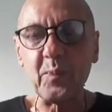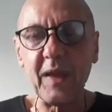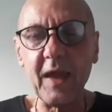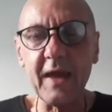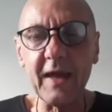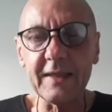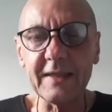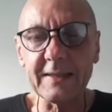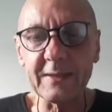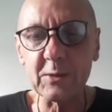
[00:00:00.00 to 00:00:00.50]

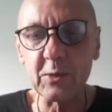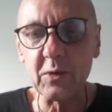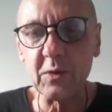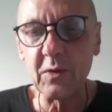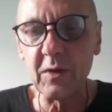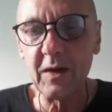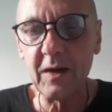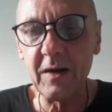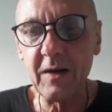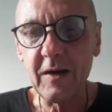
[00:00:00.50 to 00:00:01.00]
and
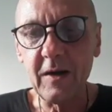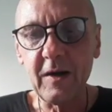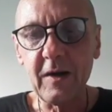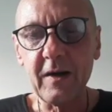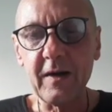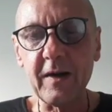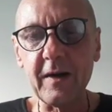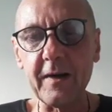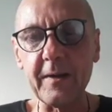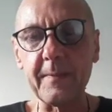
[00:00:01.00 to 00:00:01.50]
so
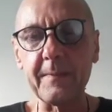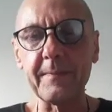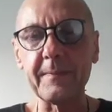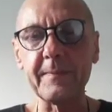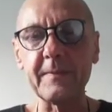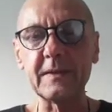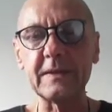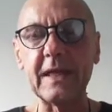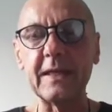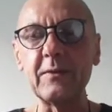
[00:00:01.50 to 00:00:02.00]

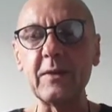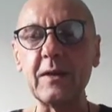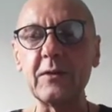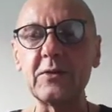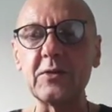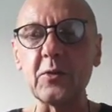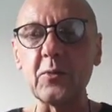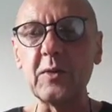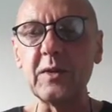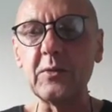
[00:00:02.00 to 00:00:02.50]

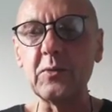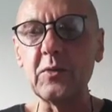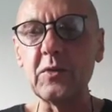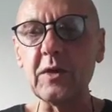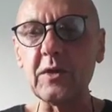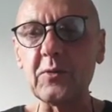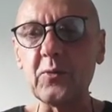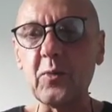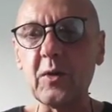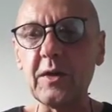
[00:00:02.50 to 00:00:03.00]
we do
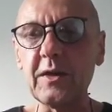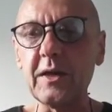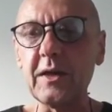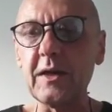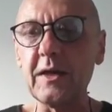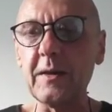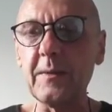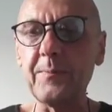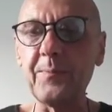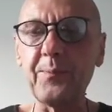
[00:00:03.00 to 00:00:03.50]
not want
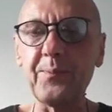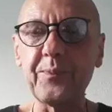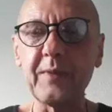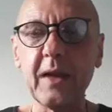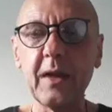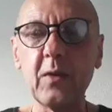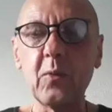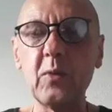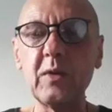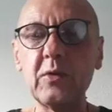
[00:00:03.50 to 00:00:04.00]

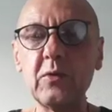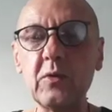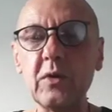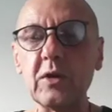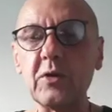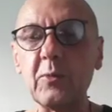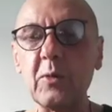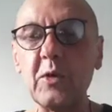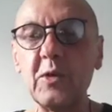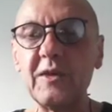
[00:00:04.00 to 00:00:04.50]

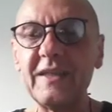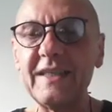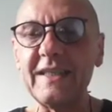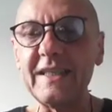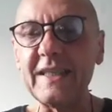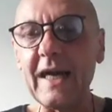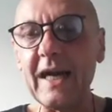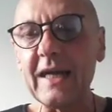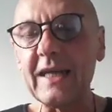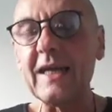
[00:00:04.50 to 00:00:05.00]
to
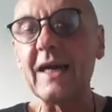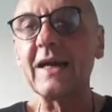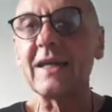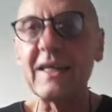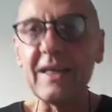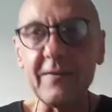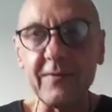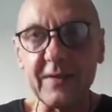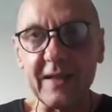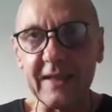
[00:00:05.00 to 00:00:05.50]
deny our
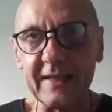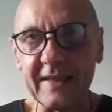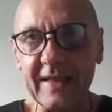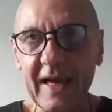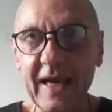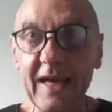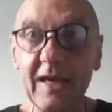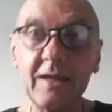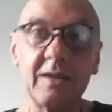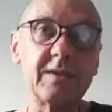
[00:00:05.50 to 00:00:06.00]
gift and
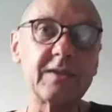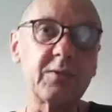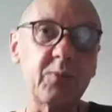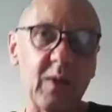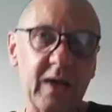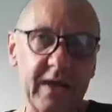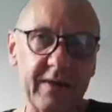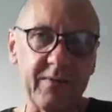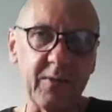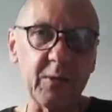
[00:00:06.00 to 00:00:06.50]
talents.
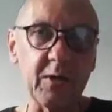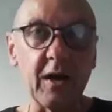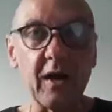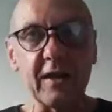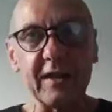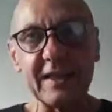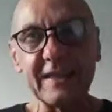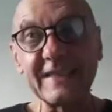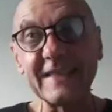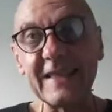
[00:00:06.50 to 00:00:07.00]
Whatever
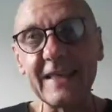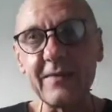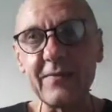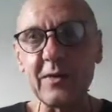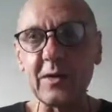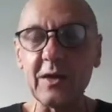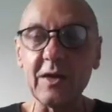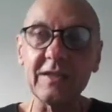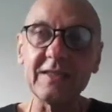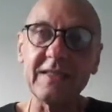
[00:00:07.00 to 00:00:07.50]
God has
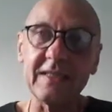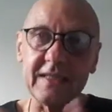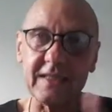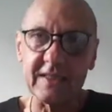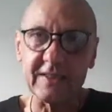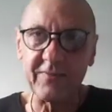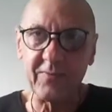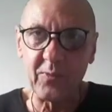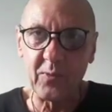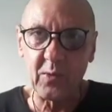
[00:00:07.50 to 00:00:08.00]
given us, it
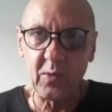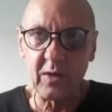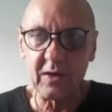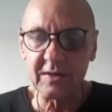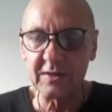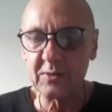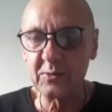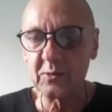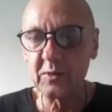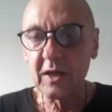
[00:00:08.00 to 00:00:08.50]
is for
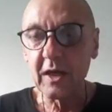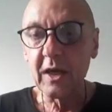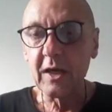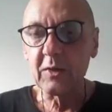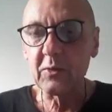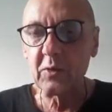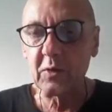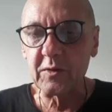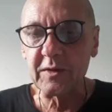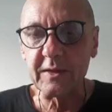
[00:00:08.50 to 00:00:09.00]
us to
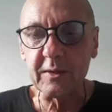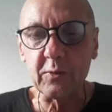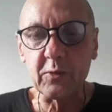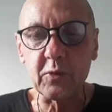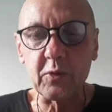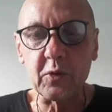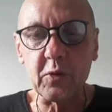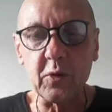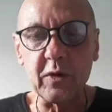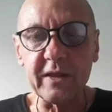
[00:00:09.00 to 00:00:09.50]
continue
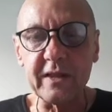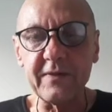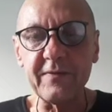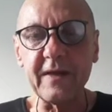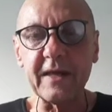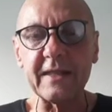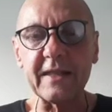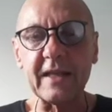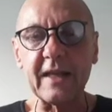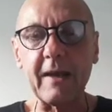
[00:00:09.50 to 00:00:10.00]
to
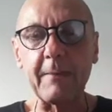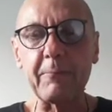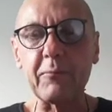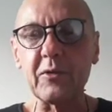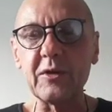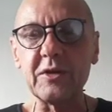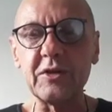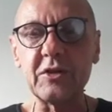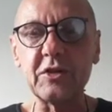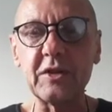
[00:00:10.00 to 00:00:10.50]
cultivate and
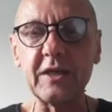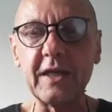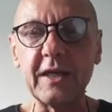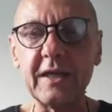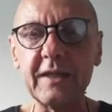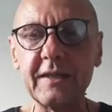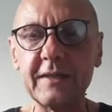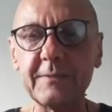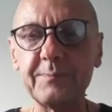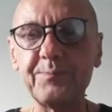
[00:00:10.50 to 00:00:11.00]

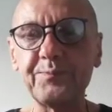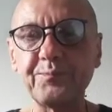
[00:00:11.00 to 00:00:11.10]
appreciate.